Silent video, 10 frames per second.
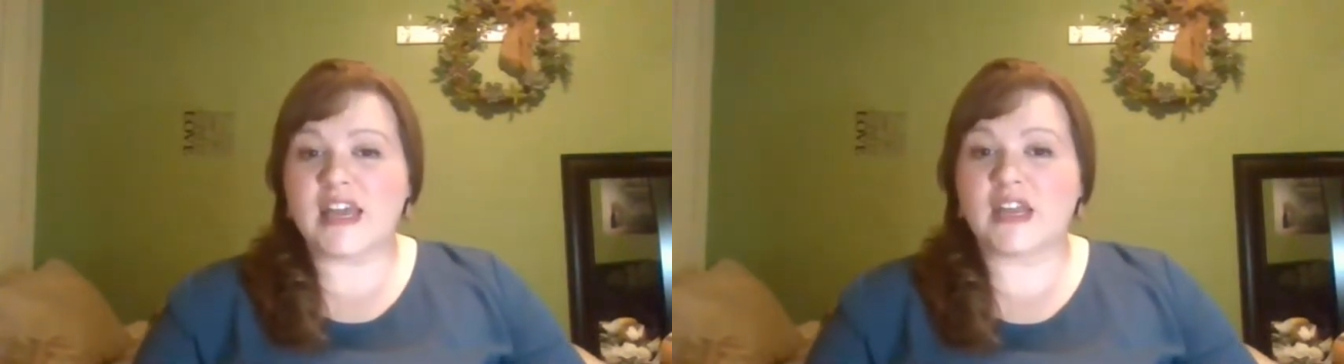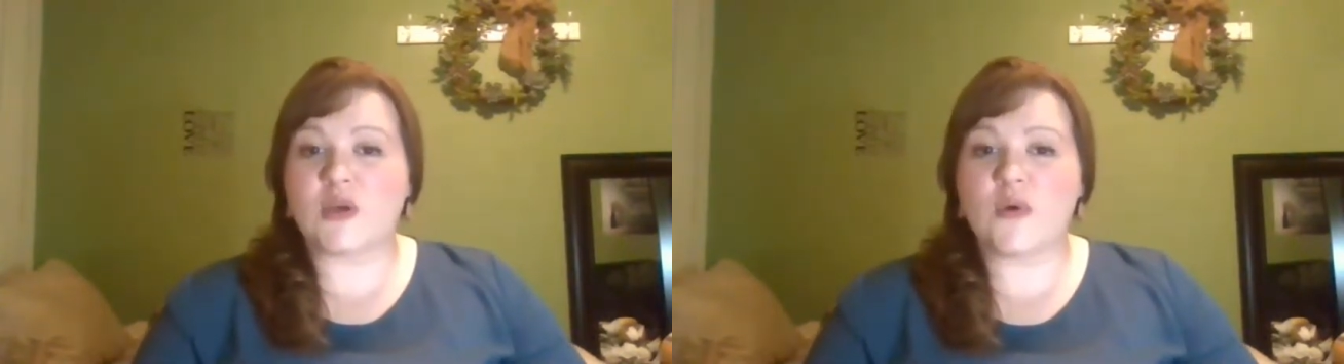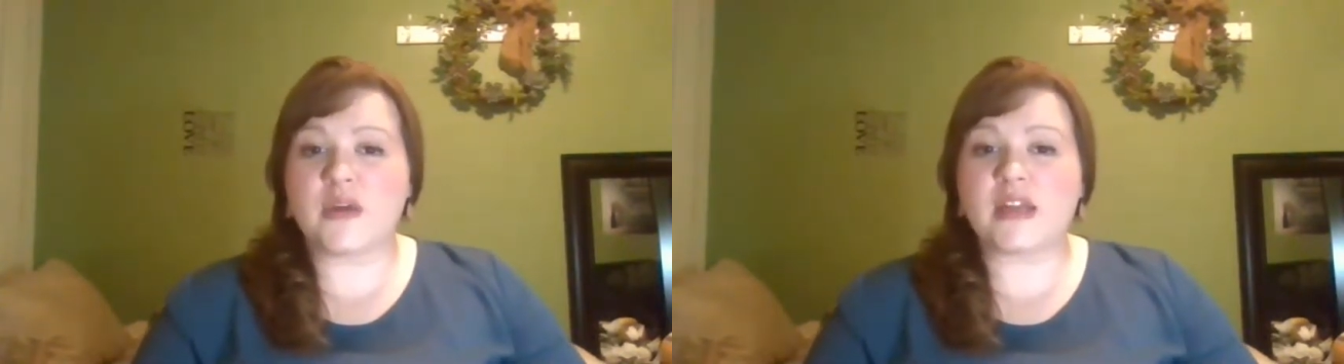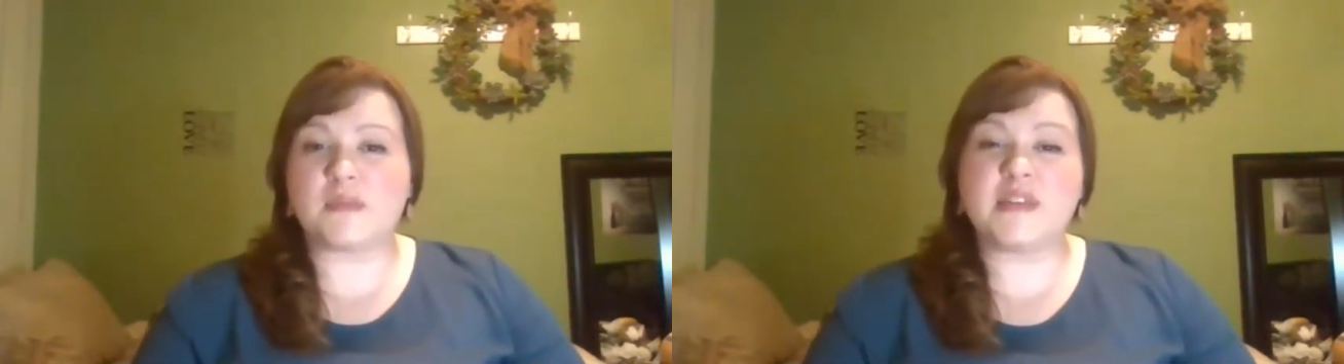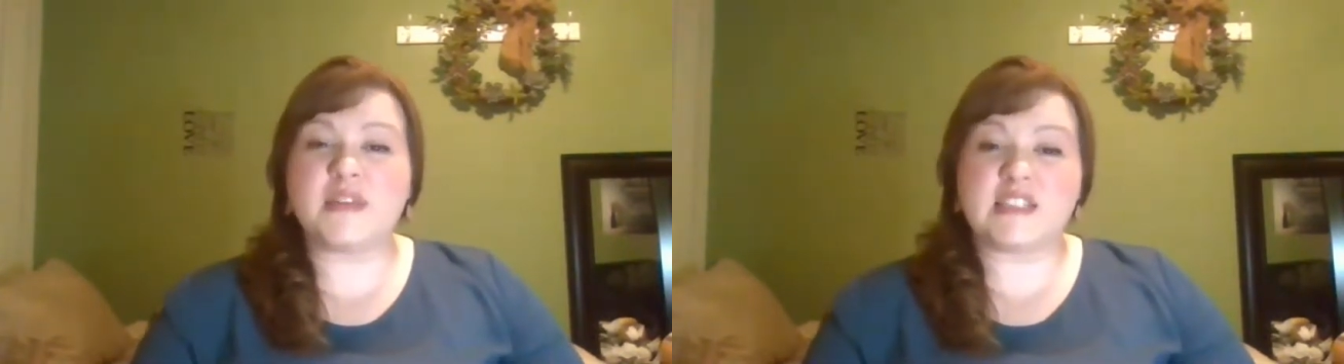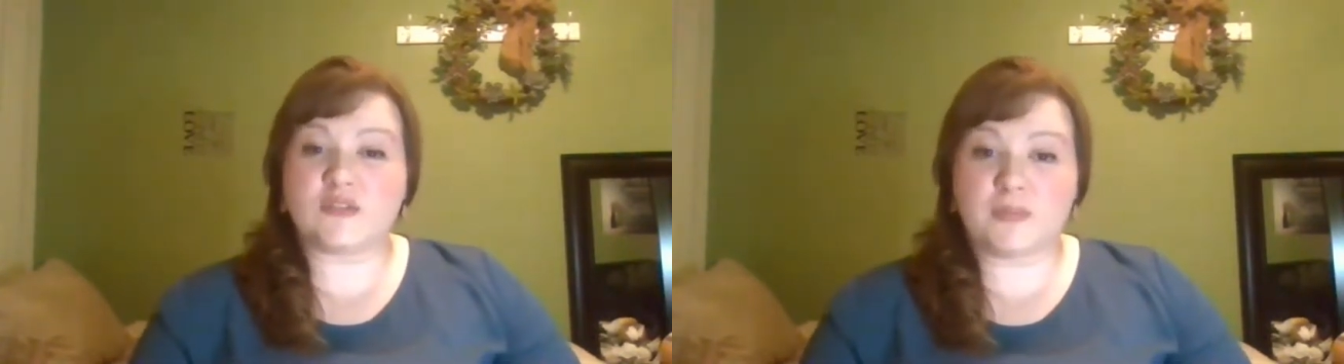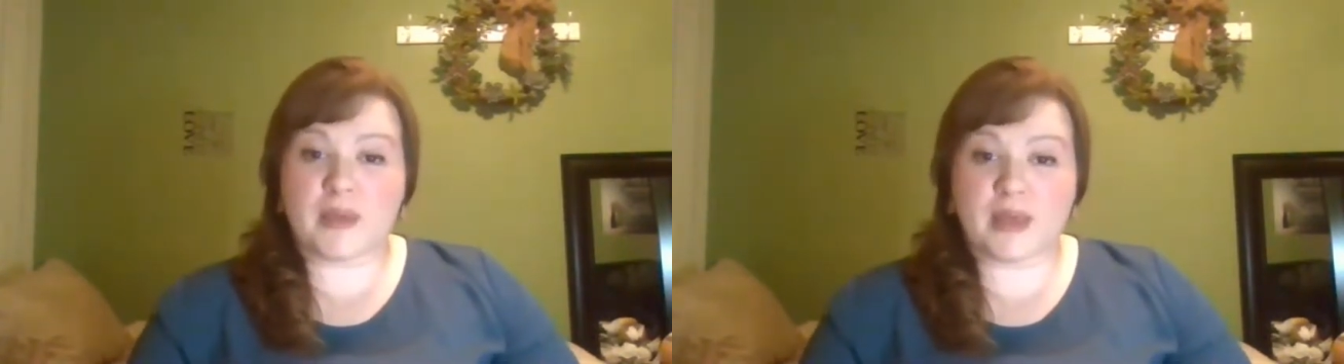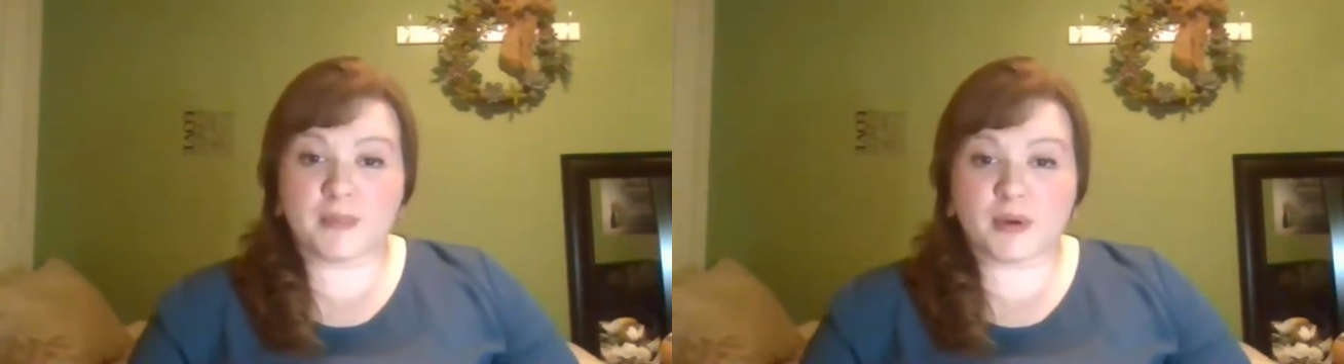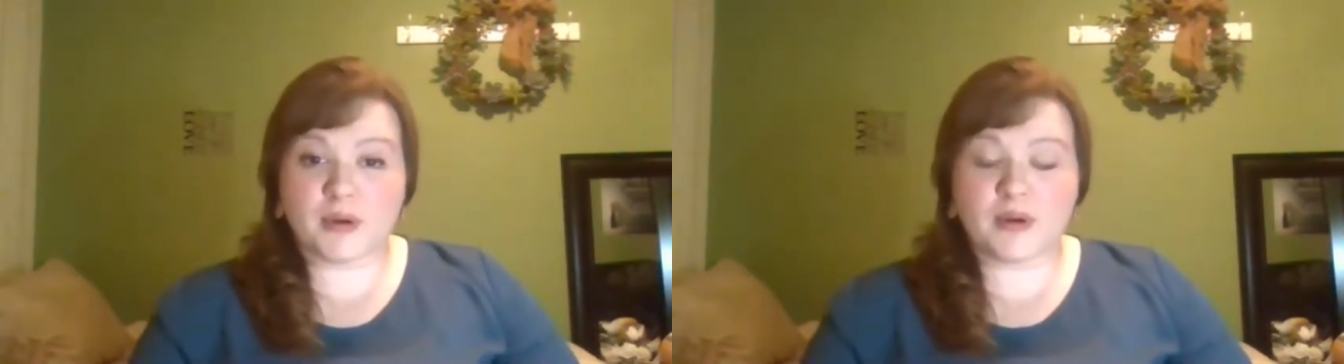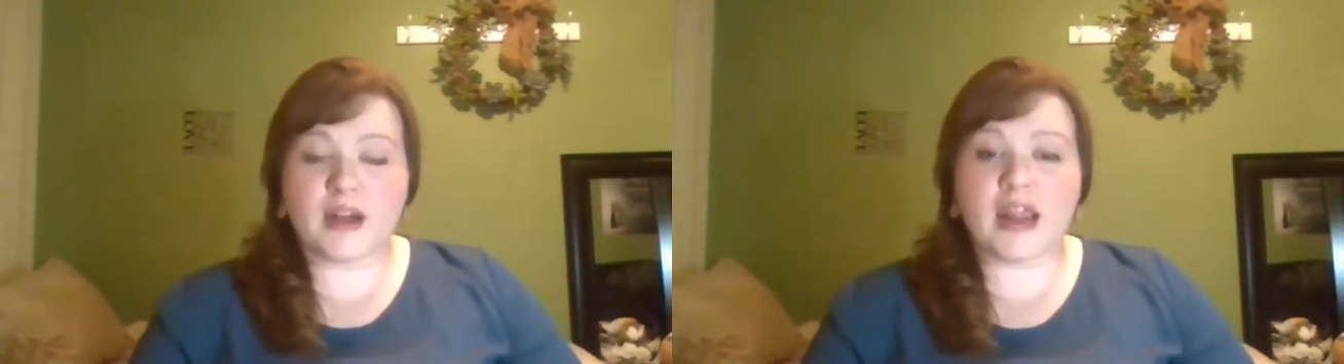and go get a piece of
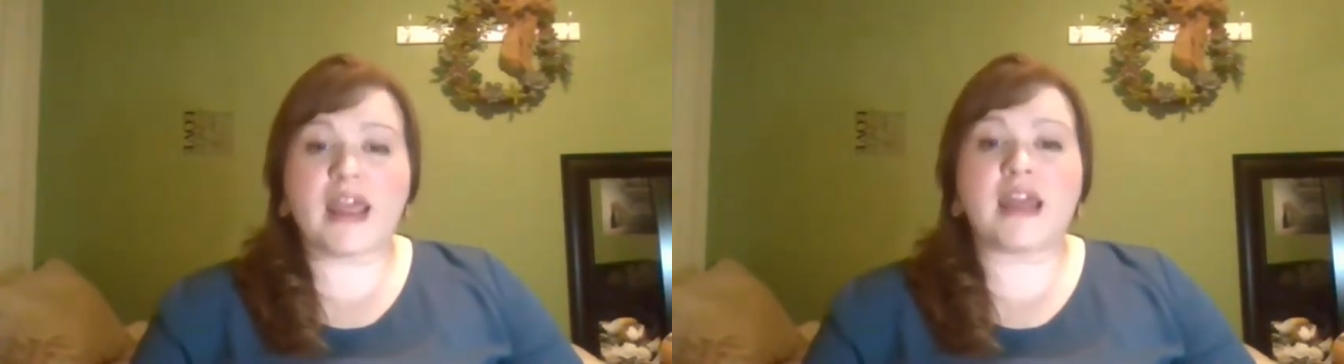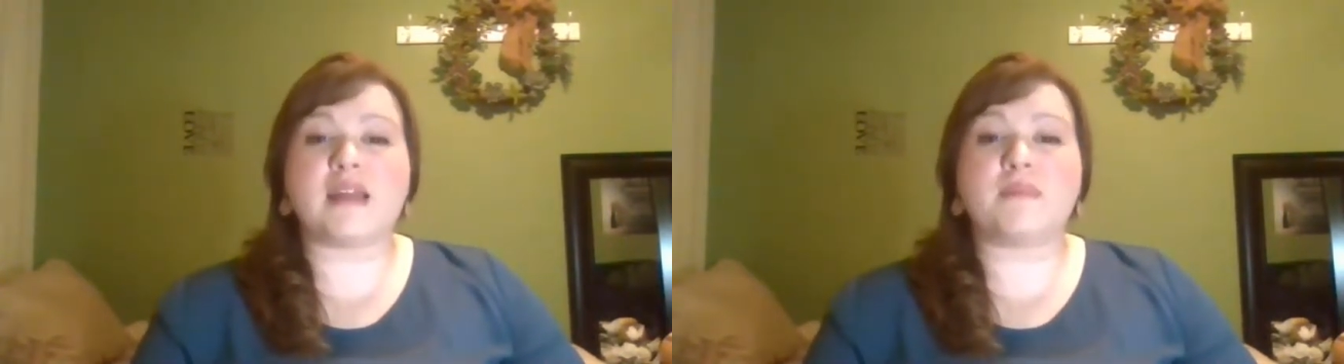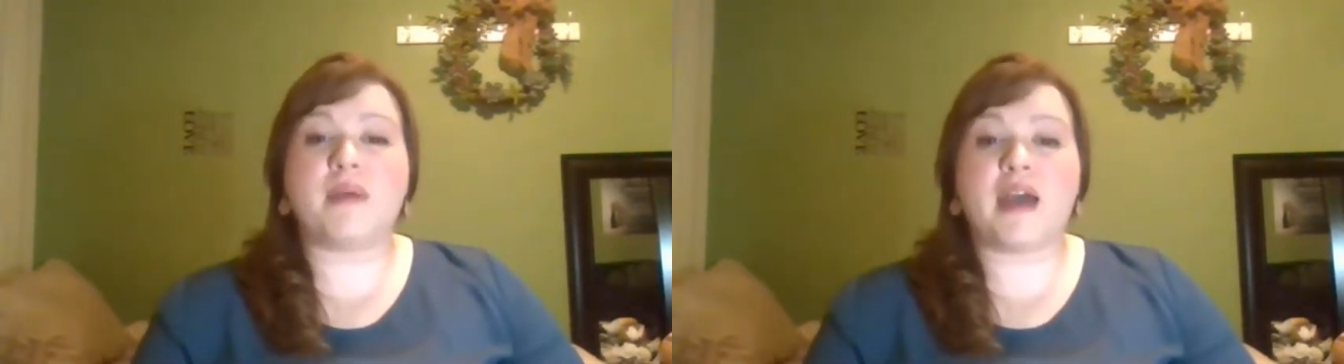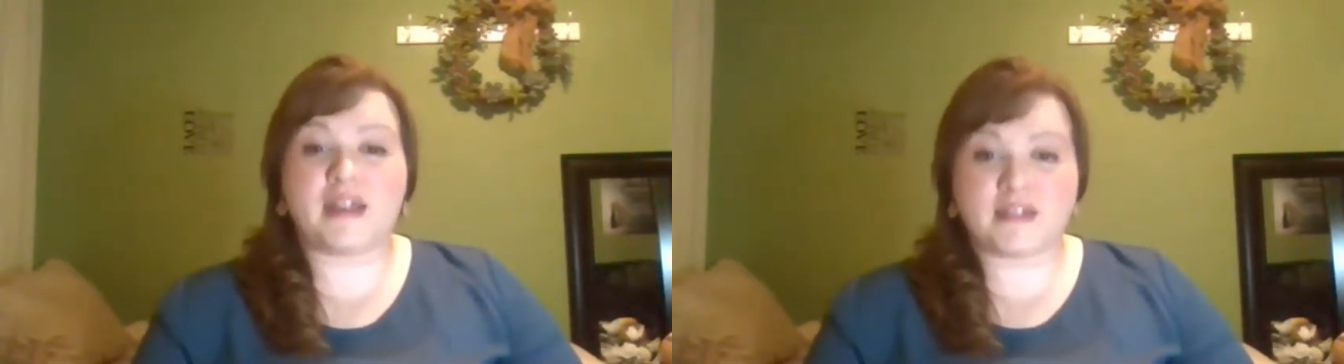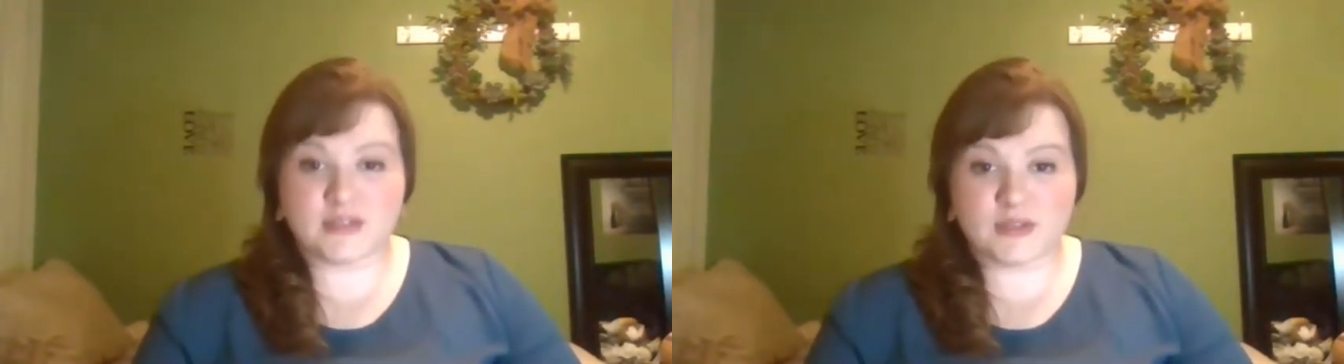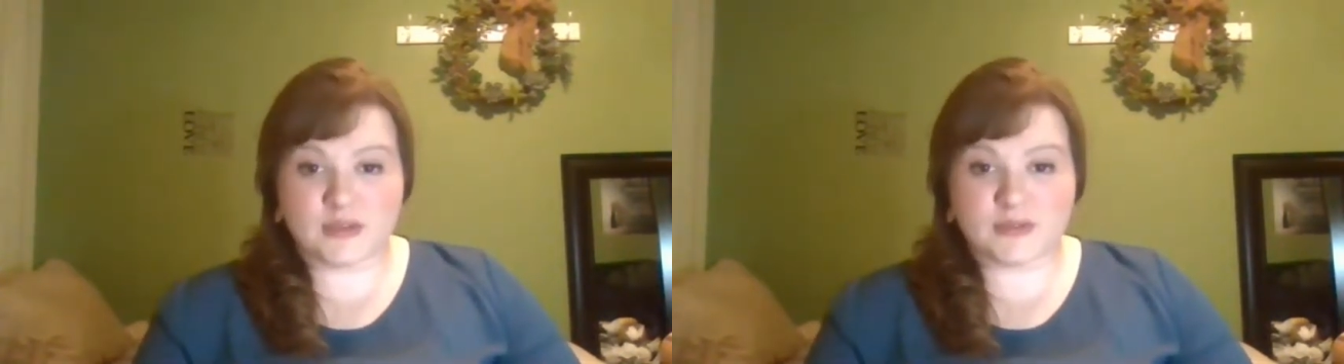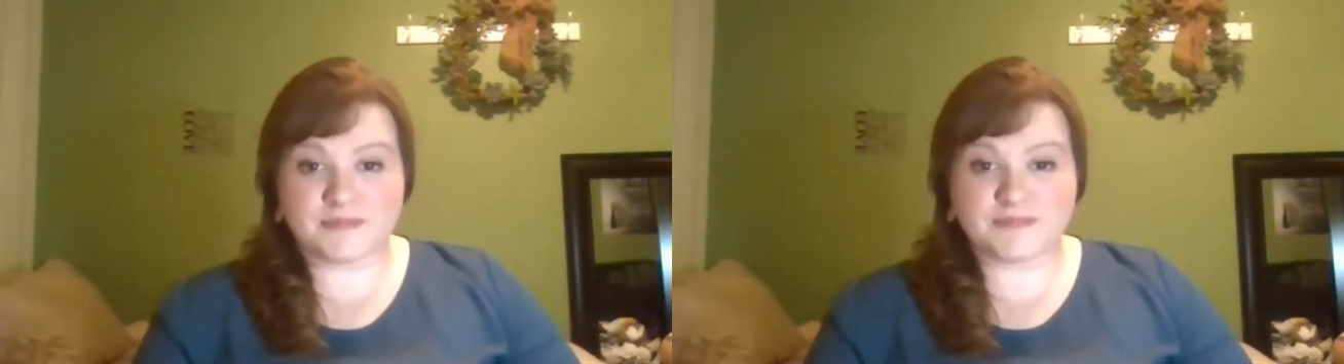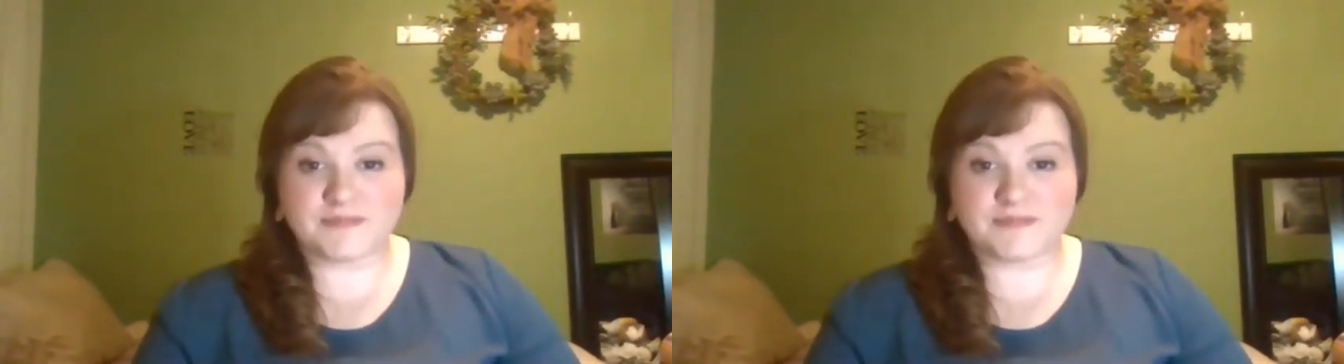paper and a pencil.